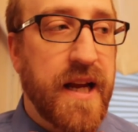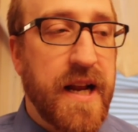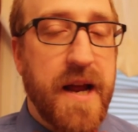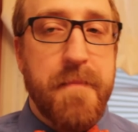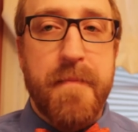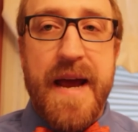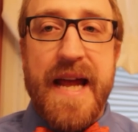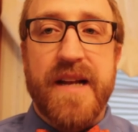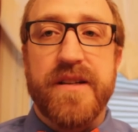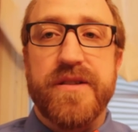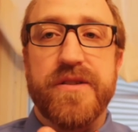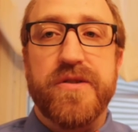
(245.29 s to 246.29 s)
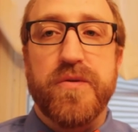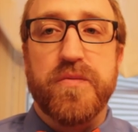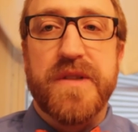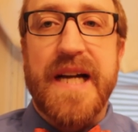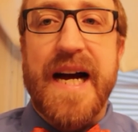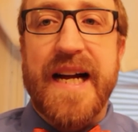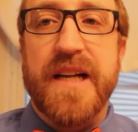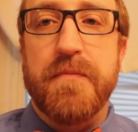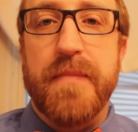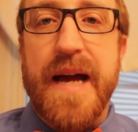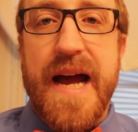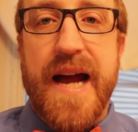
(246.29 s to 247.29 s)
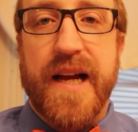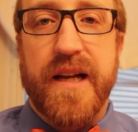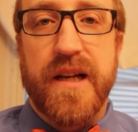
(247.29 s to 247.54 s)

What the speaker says: and I managed to tie it back